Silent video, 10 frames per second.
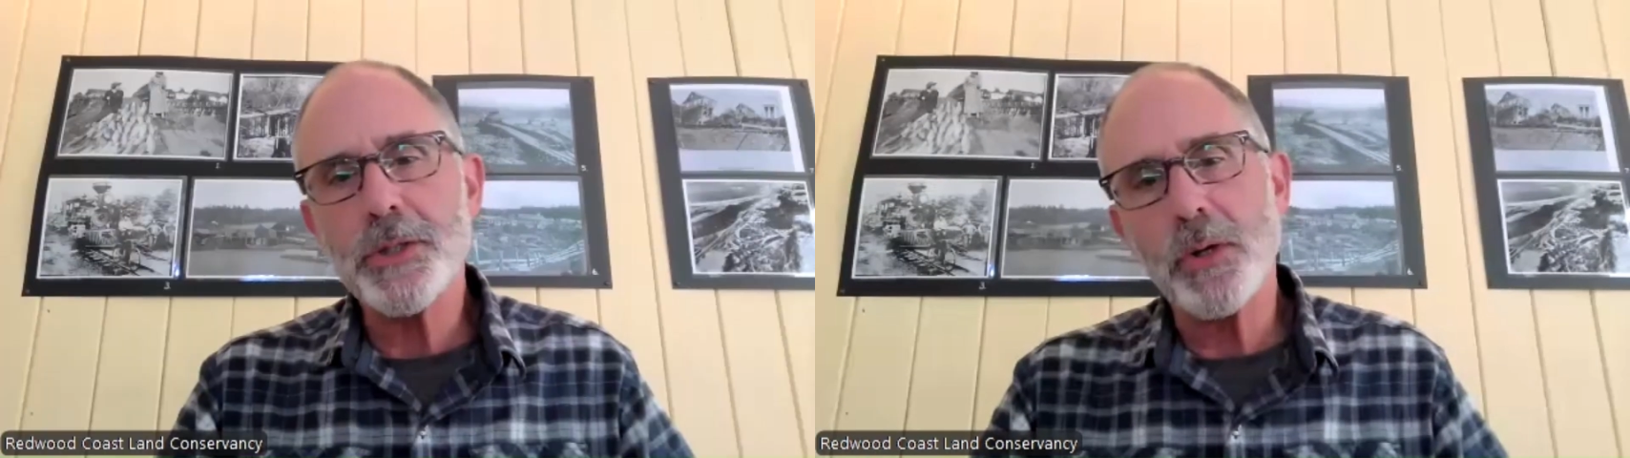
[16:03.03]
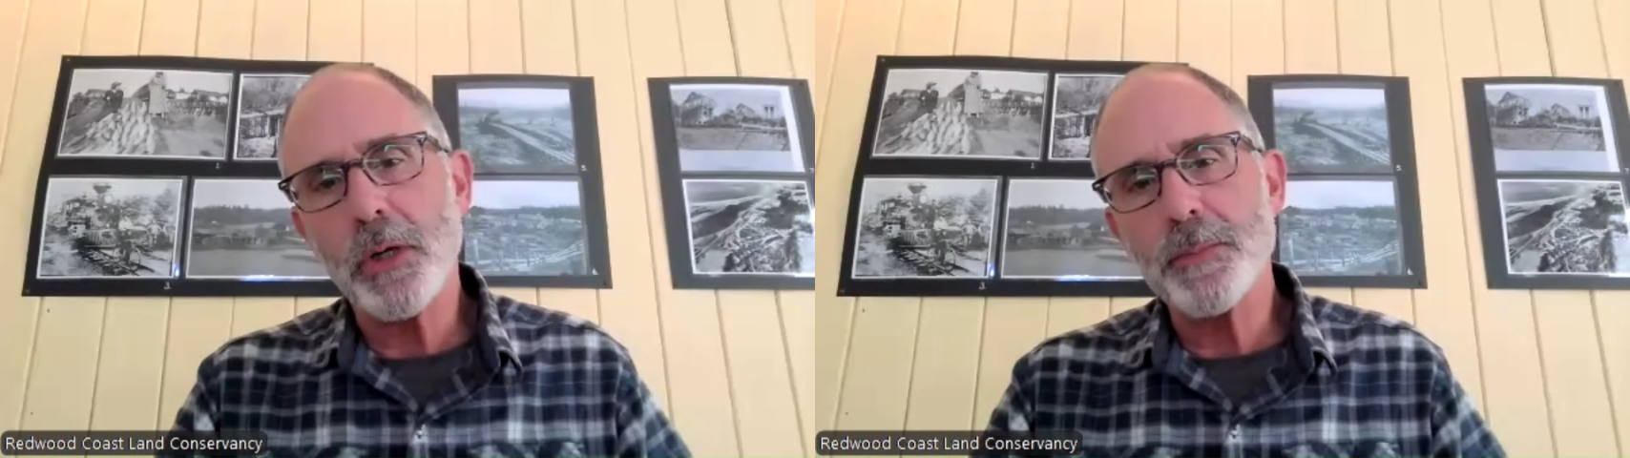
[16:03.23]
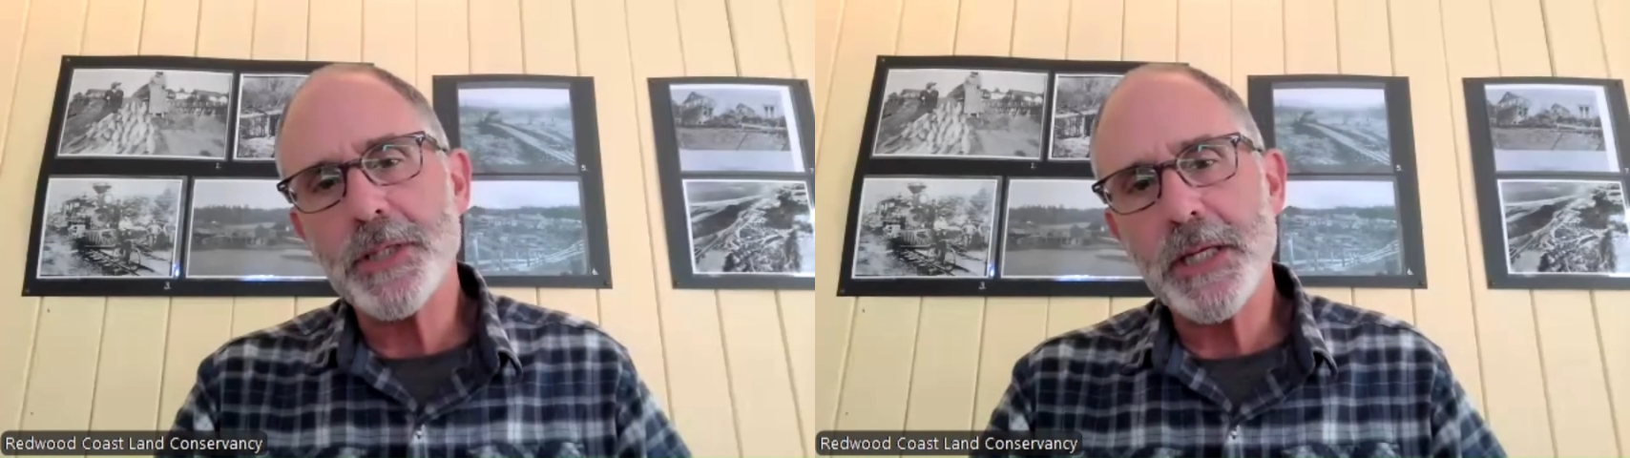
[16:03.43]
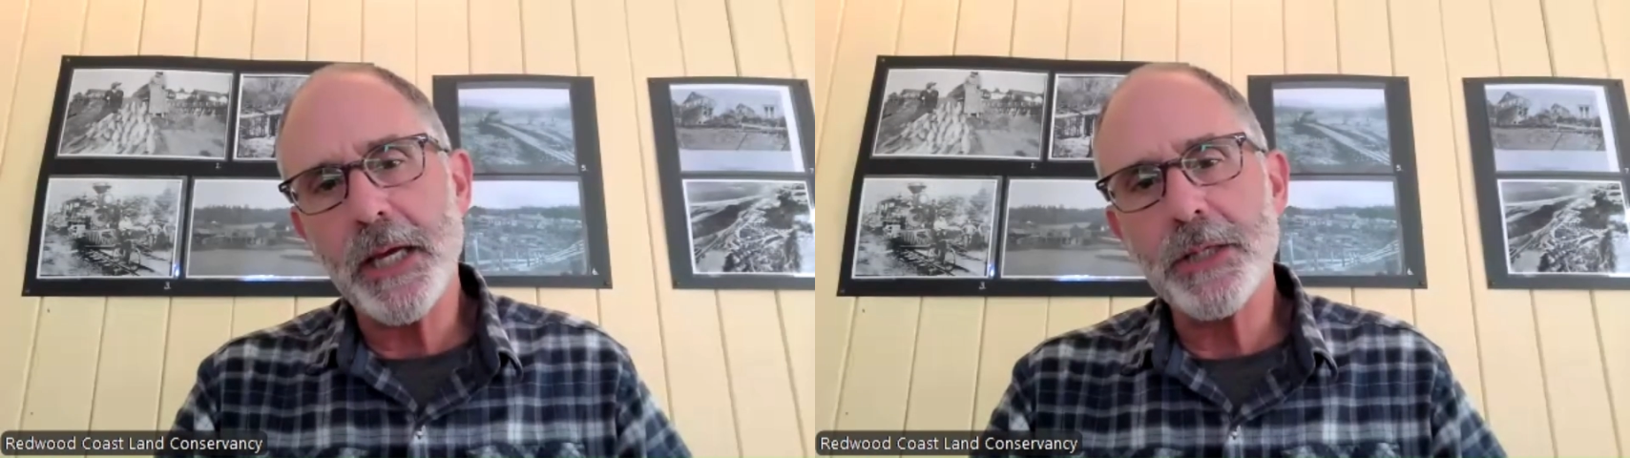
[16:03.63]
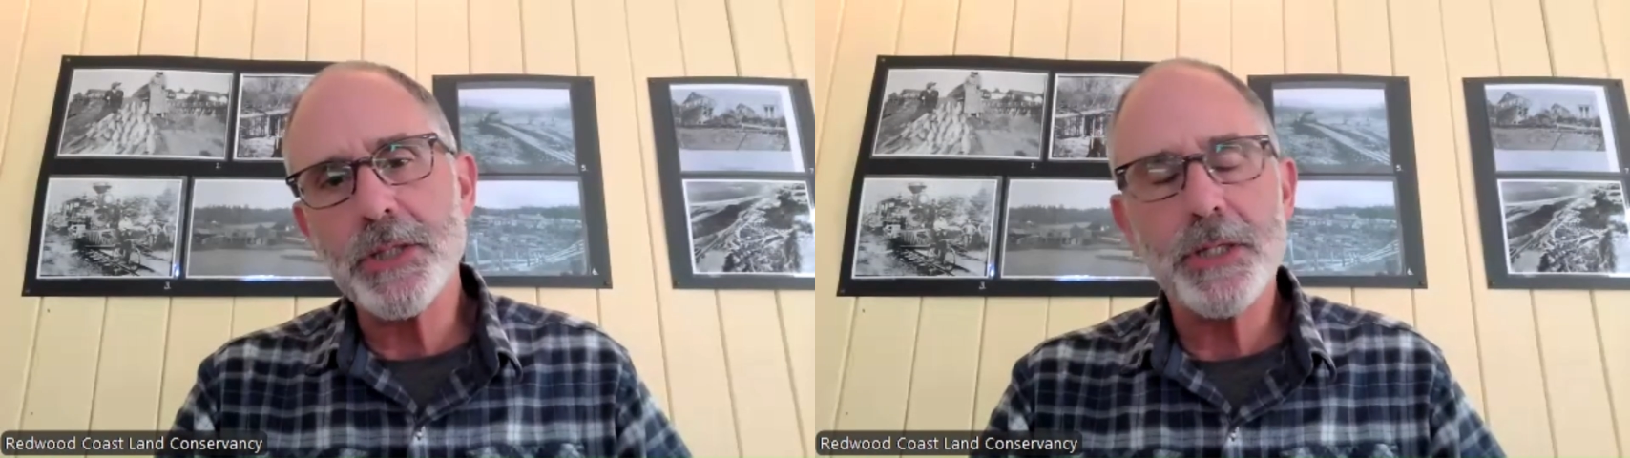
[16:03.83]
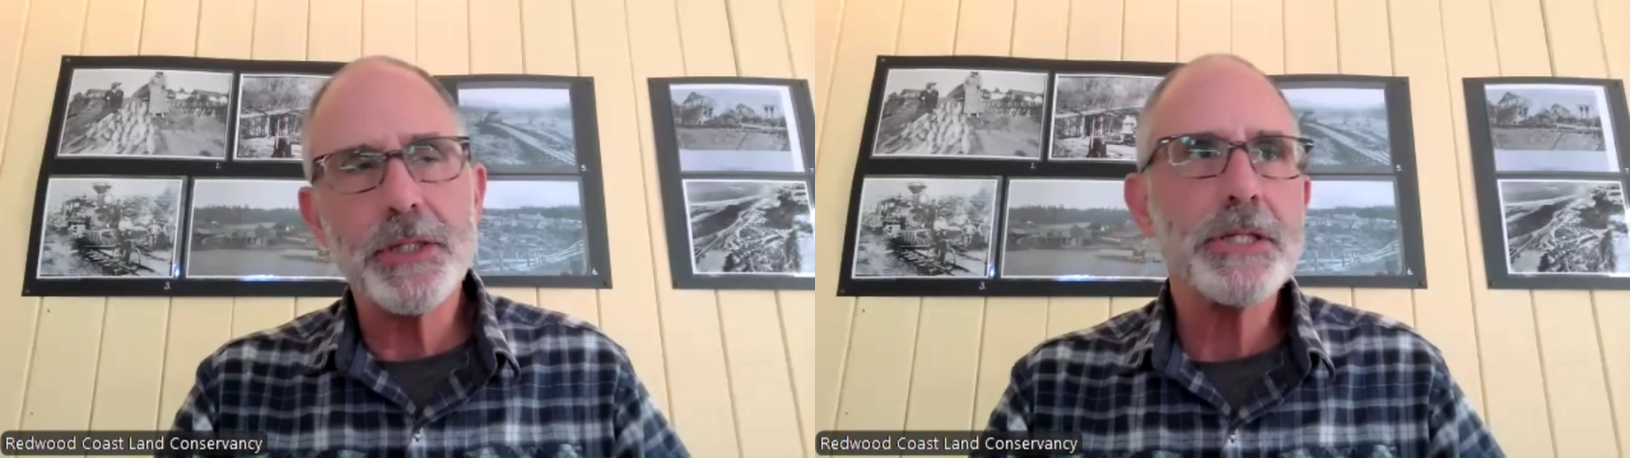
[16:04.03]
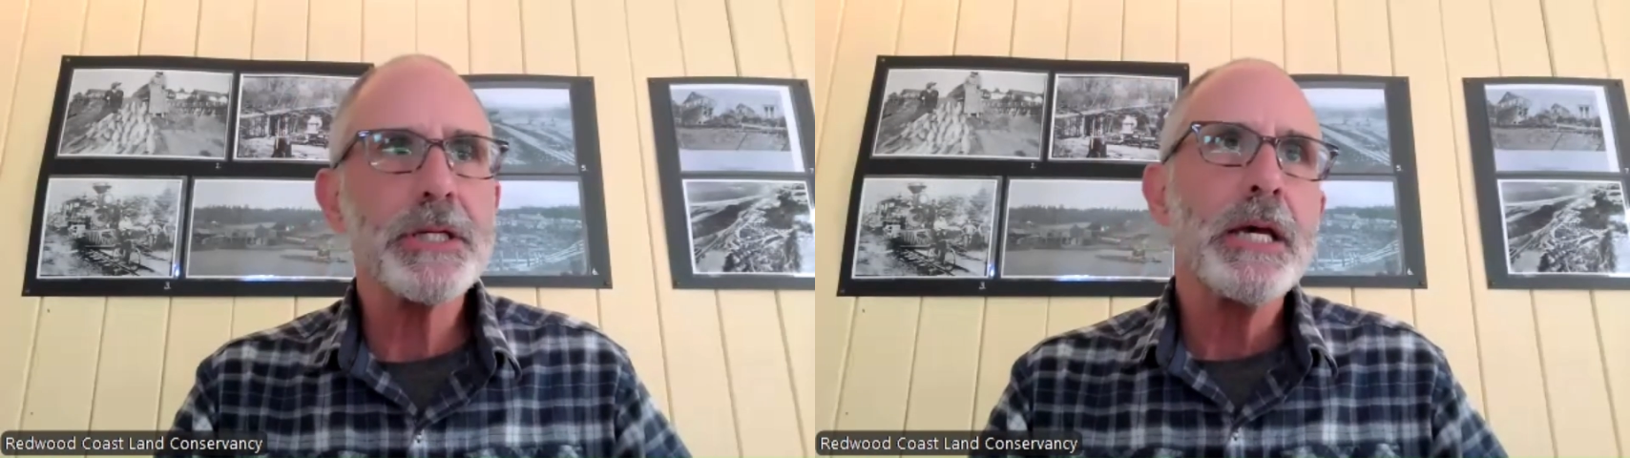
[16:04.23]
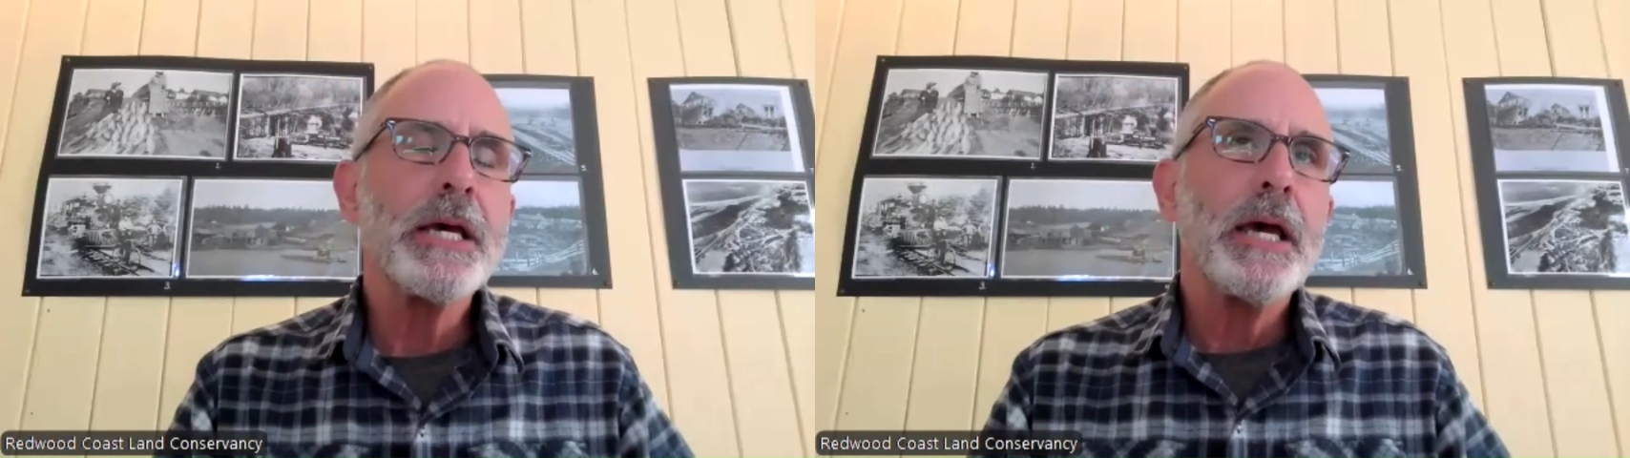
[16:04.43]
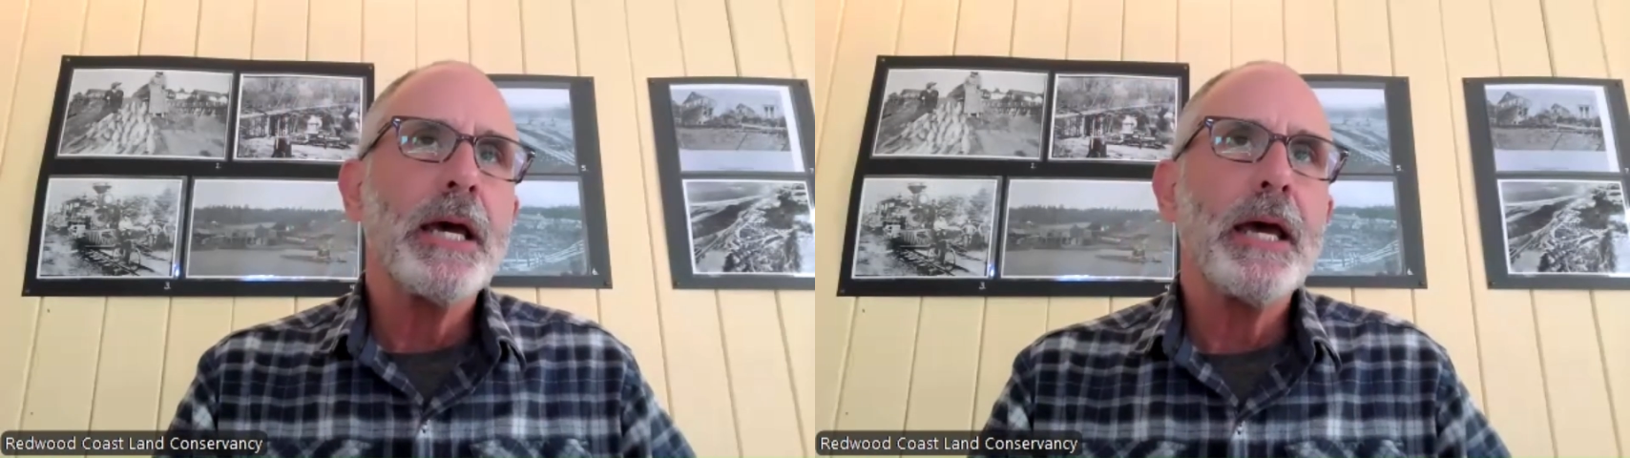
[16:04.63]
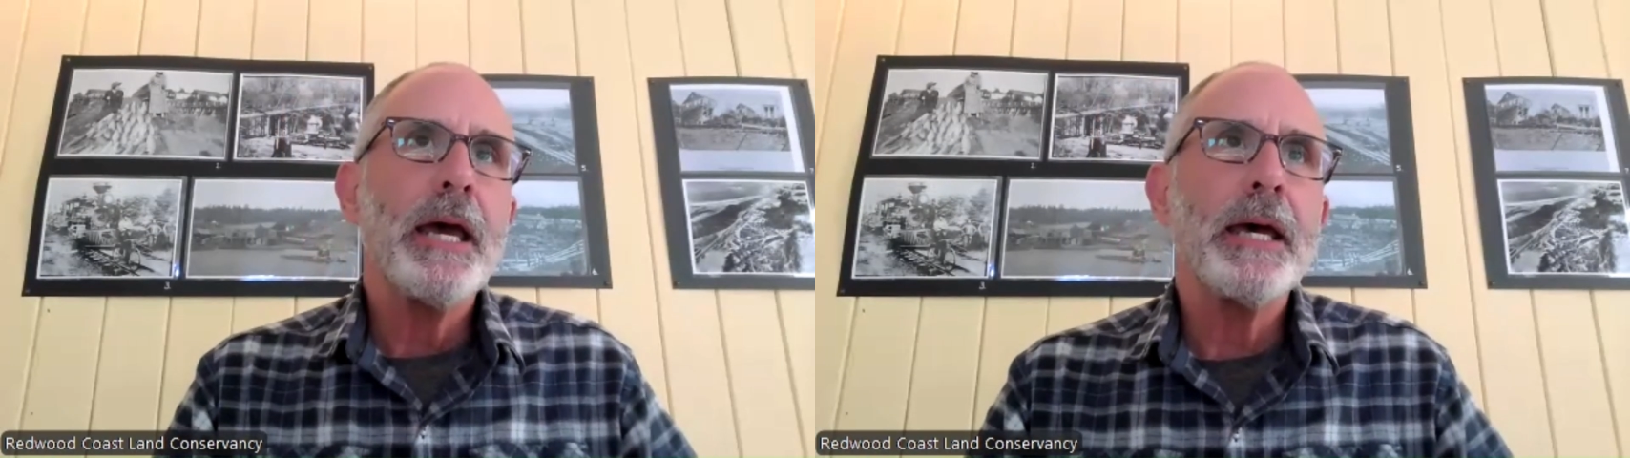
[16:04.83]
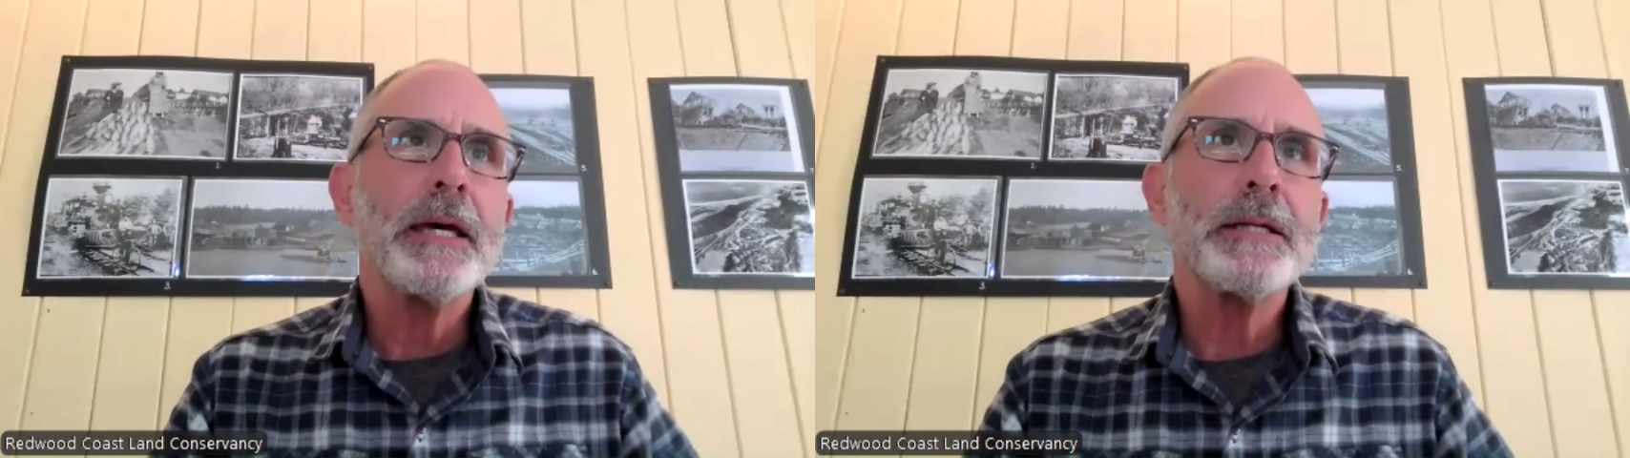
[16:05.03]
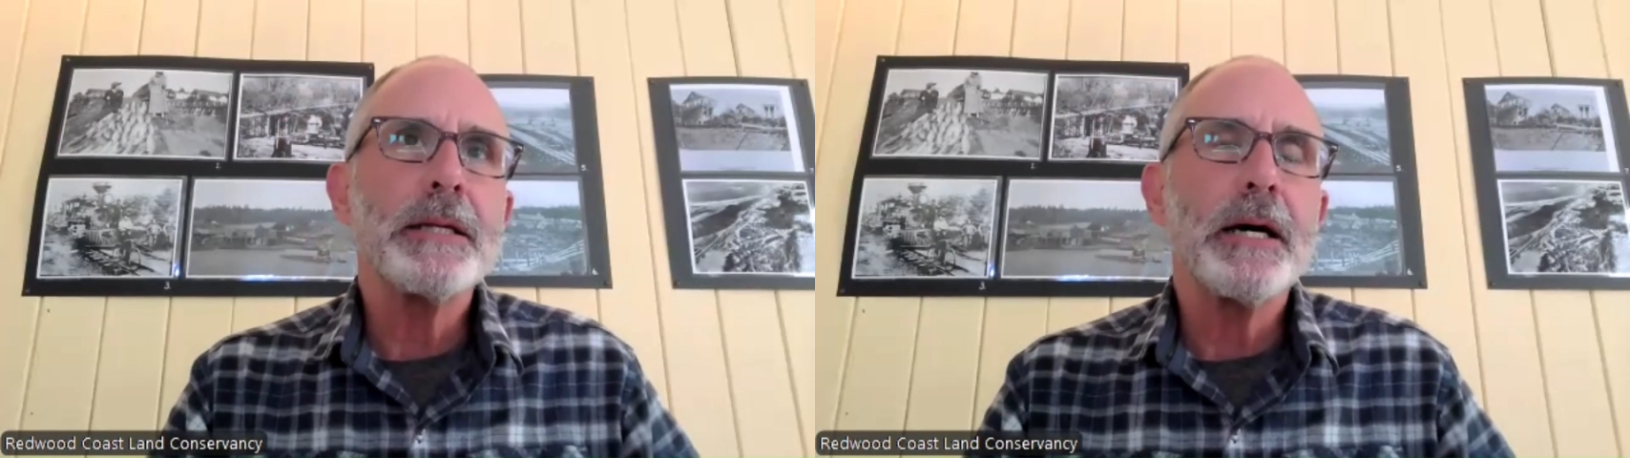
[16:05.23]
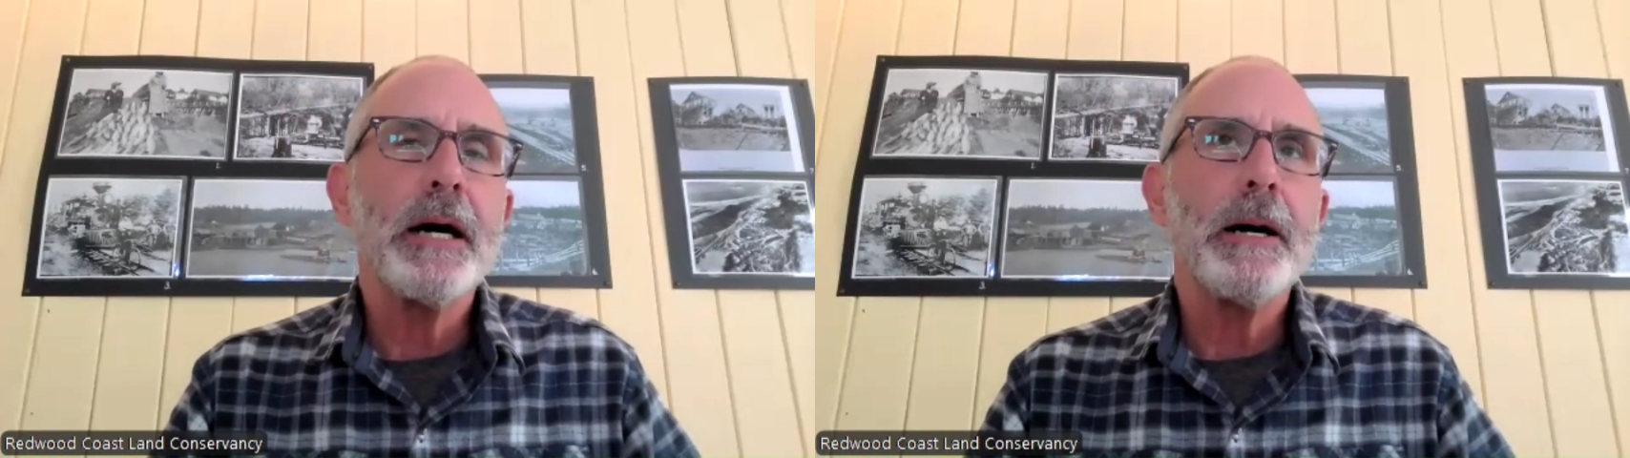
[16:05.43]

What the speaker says: what circumstances, and